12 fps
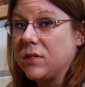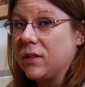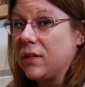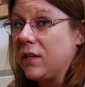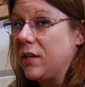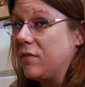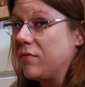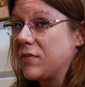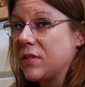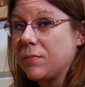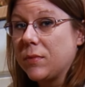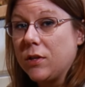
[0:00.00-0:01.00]
to leave
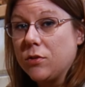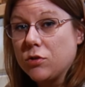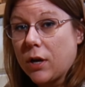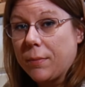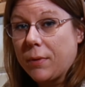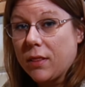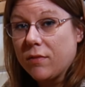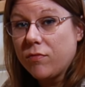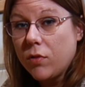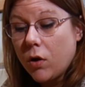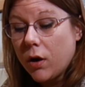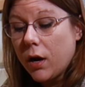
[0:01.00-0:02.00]
something you dropped on the
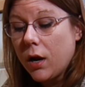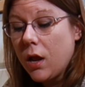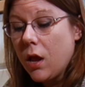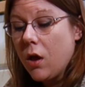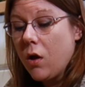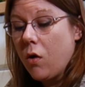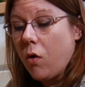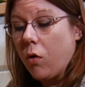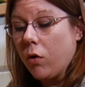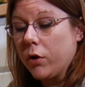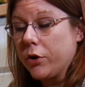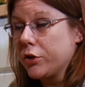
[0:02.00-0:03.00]
floor,
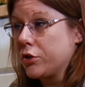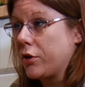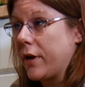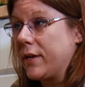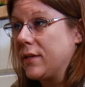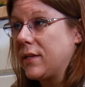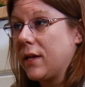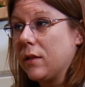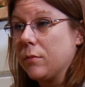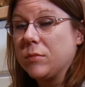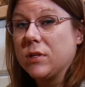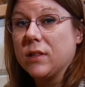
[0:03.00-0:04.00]
or you're trying to tell
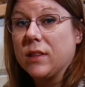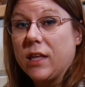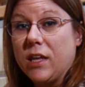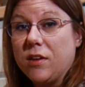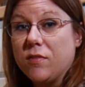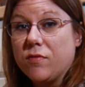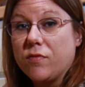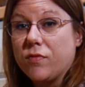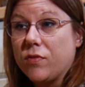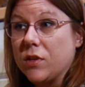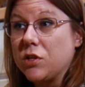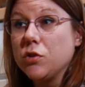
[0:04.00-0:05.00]
them to leave the